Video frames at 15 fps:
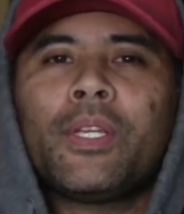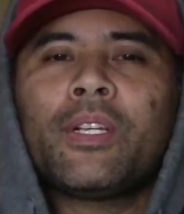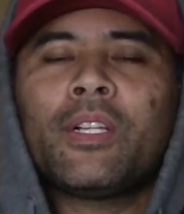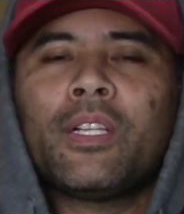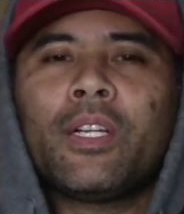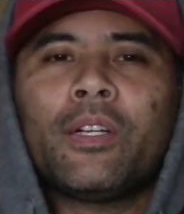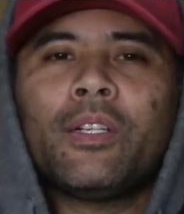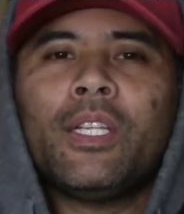
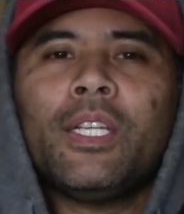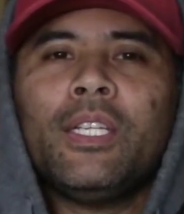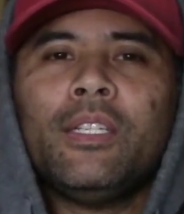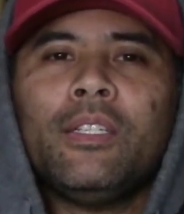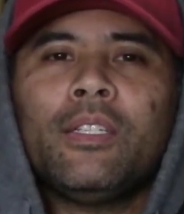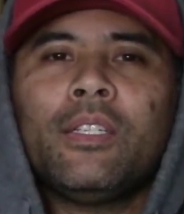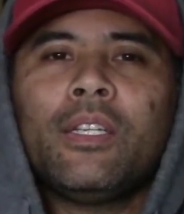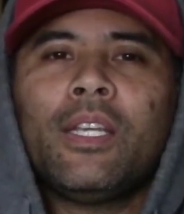clearly
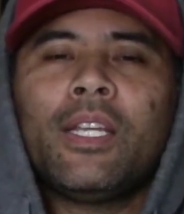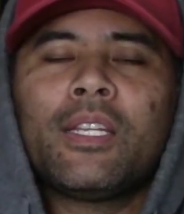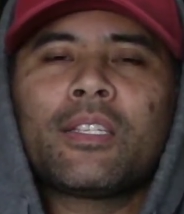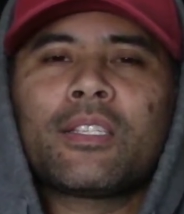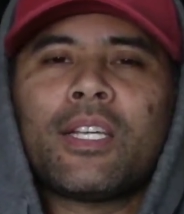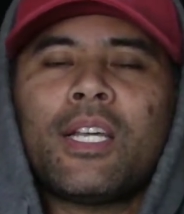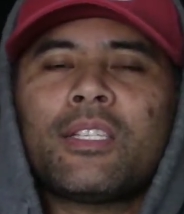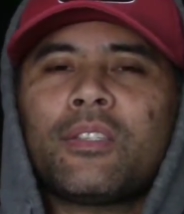and
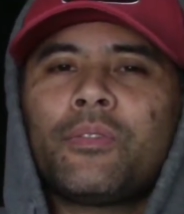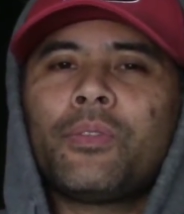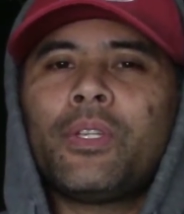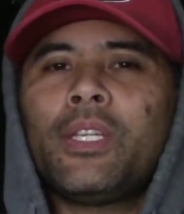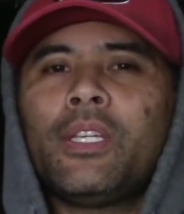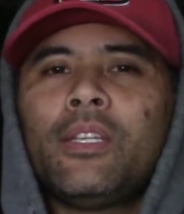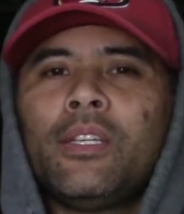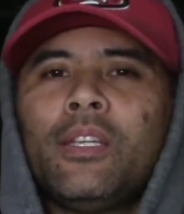
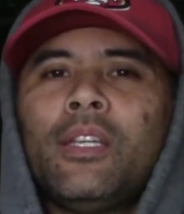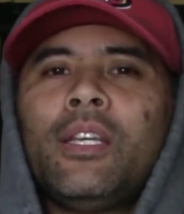decisively